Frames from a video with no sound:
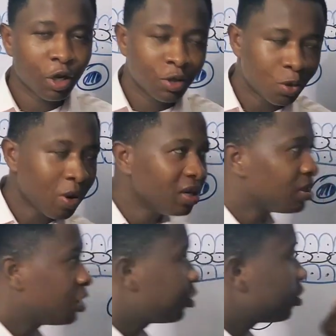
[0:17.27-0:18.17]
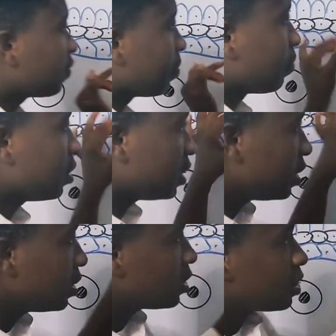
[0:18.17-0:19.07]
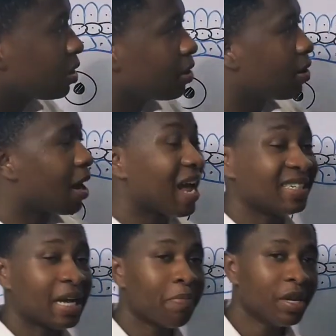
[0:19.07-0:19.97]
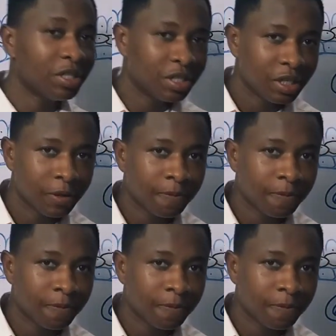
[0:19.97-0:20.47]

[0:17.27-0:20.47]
So when the tissues of the body are damaged,